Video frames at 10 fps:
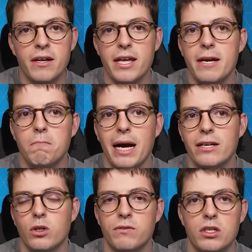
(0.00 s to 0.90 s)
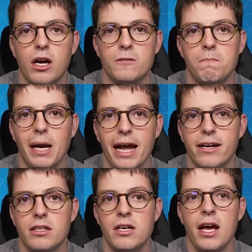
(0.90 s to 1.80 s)
the impact of certain
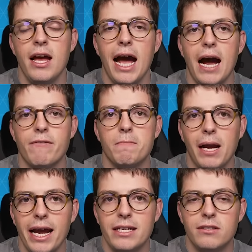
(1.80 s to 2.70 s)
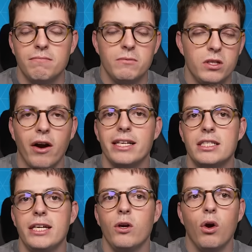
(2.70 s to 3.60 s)
players having played
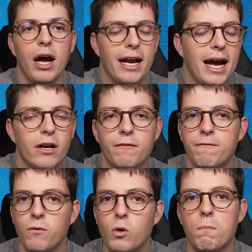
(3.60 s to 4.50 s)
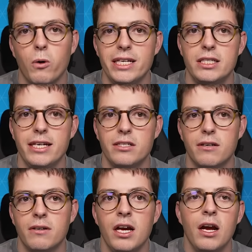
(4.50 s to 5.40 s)
90 and had a full
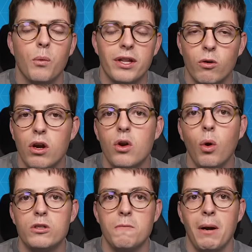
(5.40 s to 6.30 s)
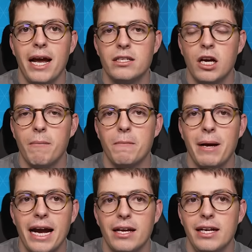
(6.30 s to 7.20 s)
preseason. There are a lot of players coming
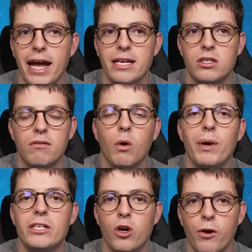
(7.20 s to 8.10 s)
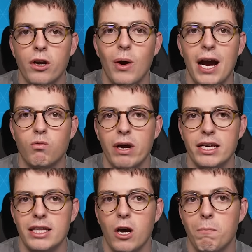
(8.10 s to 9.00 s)
back late that we don't know how
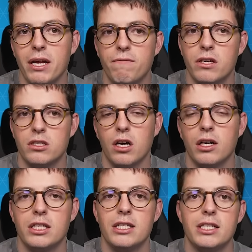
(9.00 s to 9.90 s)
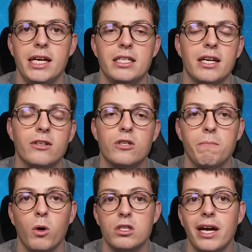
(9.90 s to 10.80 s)
ready they'll be for the start of the season, and
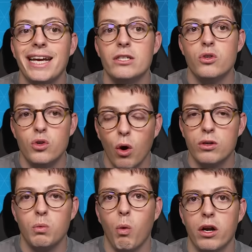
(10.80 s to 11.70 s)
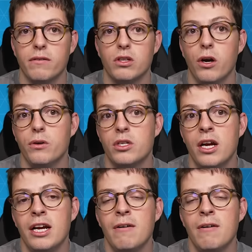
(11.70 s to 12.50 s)
Szoboszlai is not one of those.